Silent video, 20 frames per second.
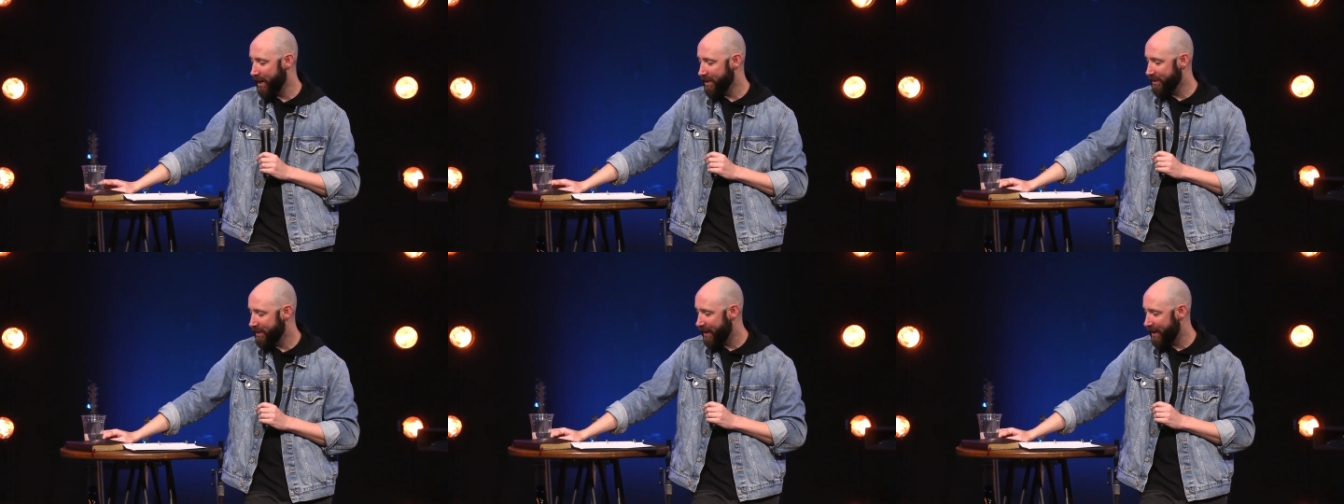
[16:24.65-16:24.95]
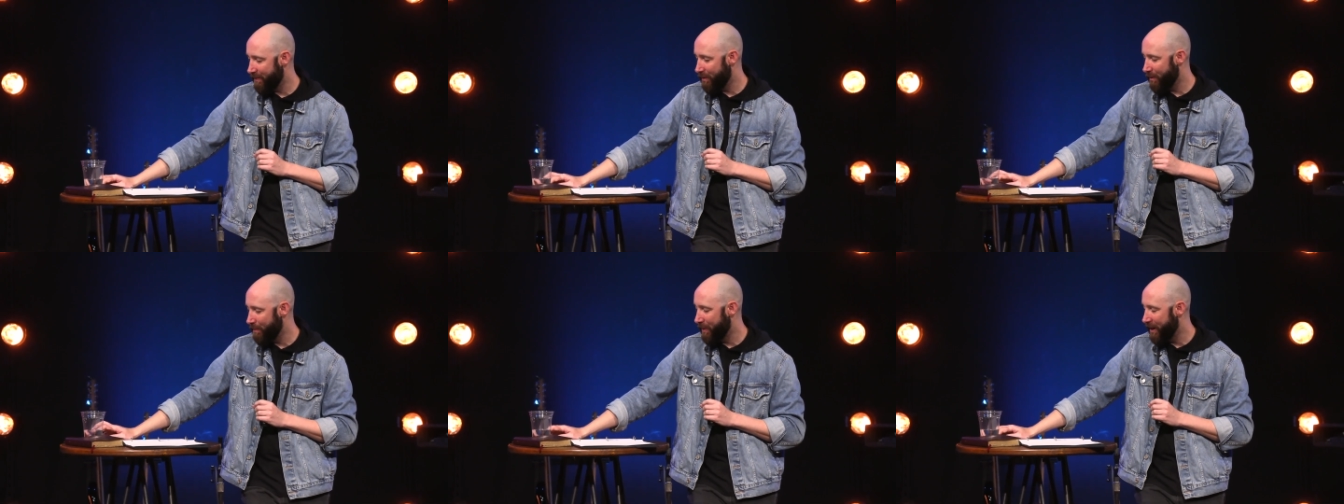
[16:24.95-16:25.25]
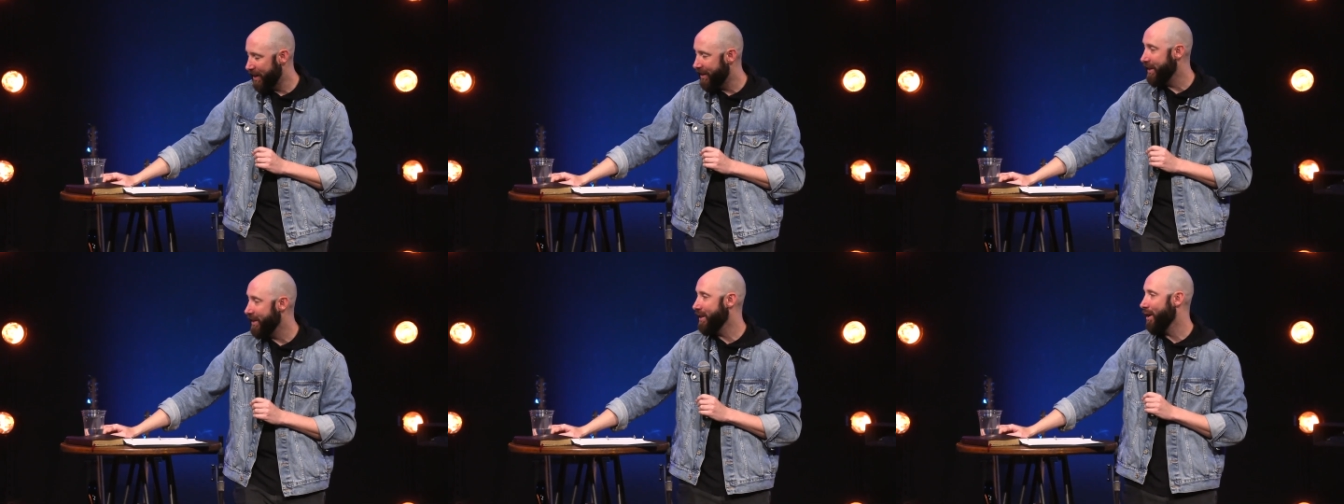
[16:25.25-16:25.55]
has ever
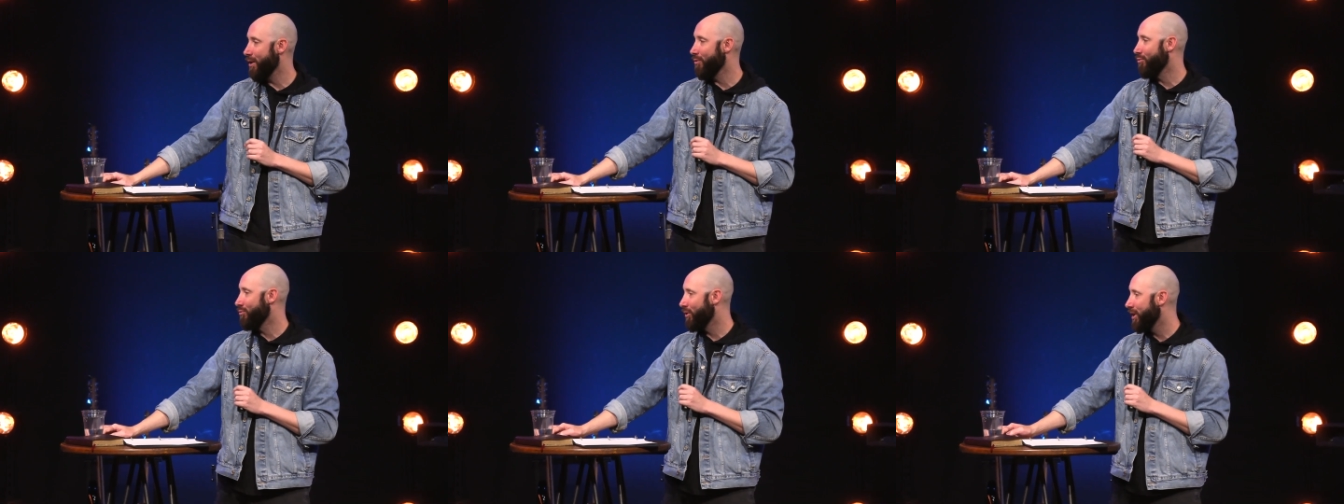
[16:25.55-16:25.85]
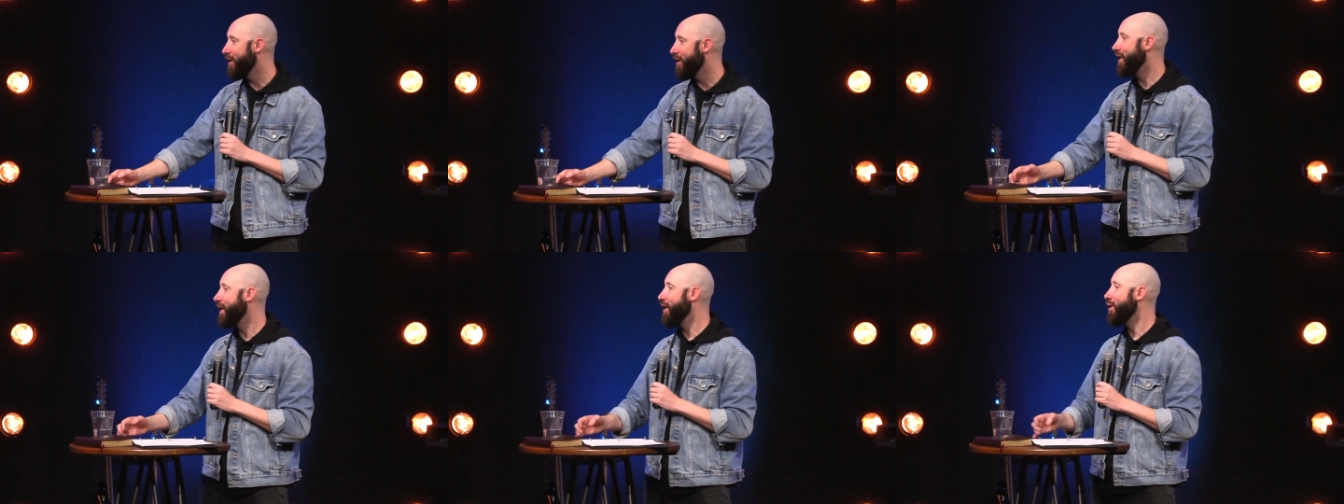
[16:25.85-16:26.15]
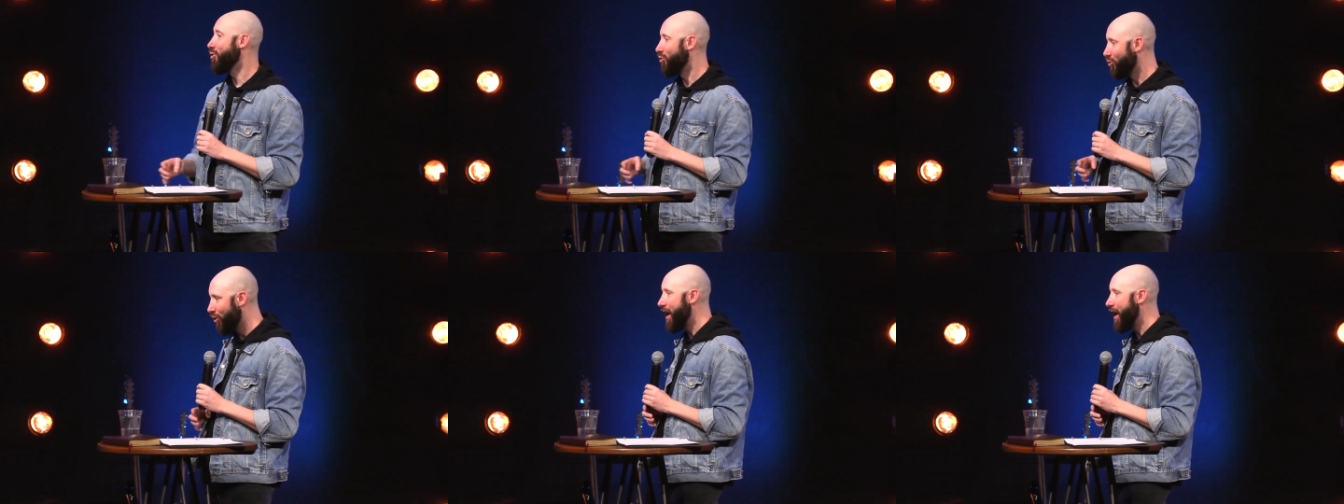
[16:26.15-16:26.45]
been in a really
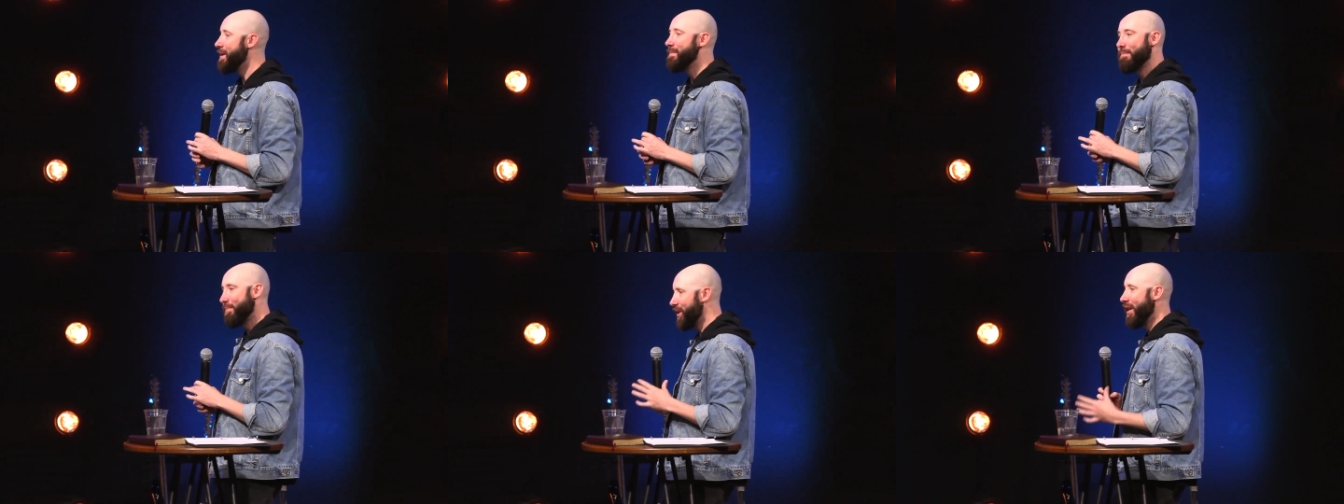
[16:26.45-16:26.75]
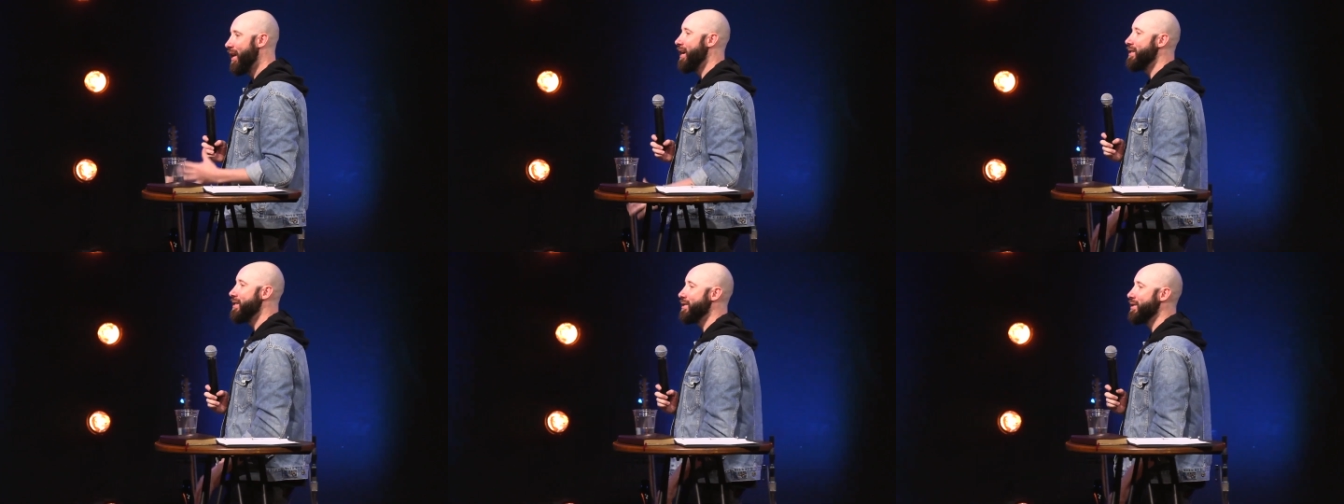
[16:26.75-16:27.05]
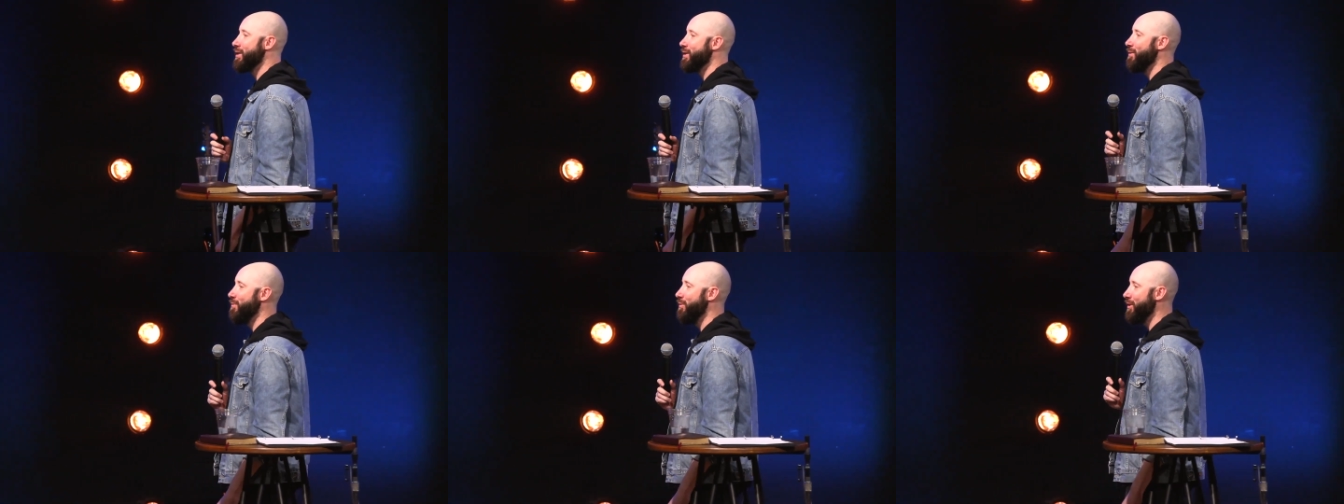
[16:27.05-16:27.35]
great
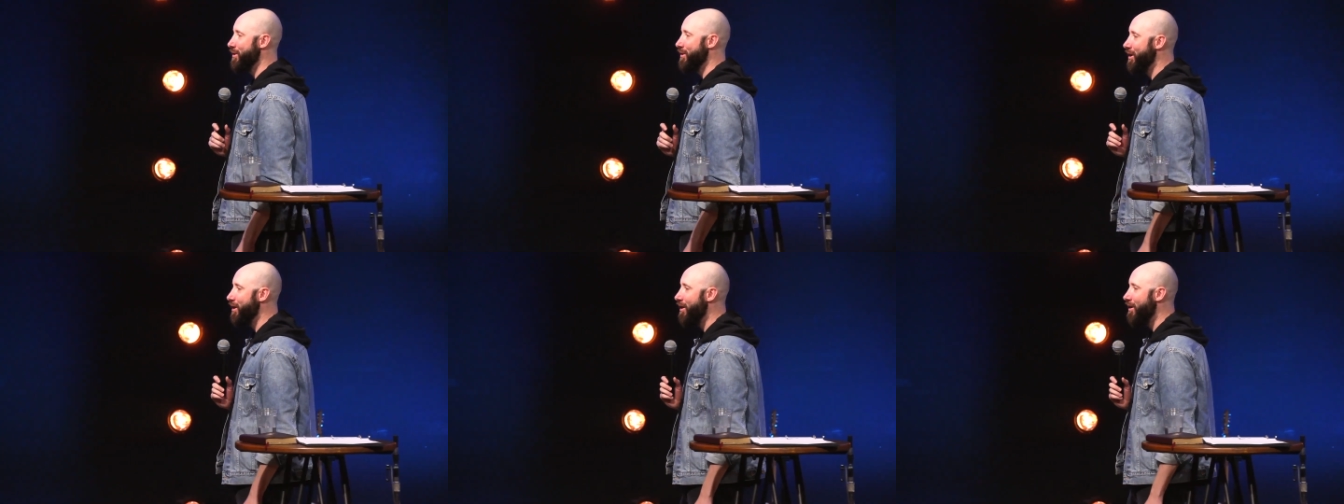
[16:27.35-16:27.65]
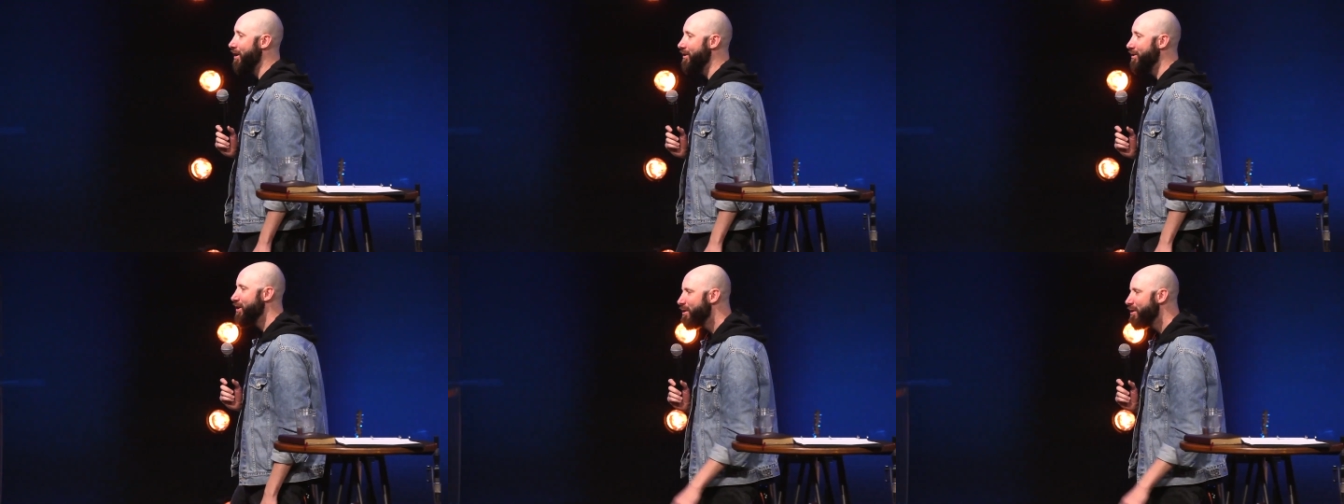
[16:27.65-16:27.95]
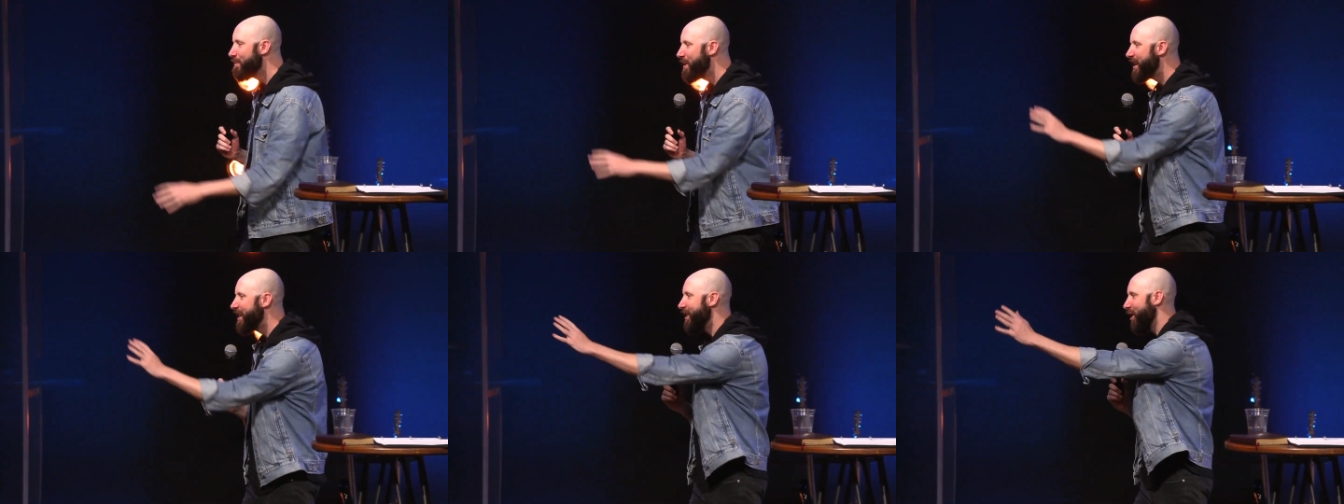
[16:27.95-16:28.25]
place with God. You ever
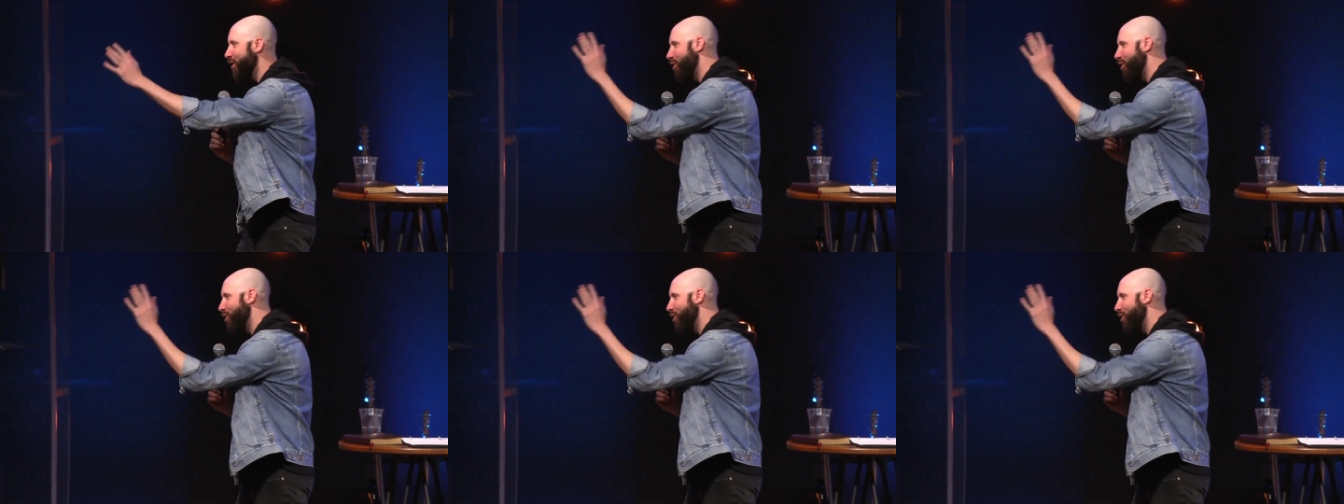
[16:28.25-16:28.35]
been in a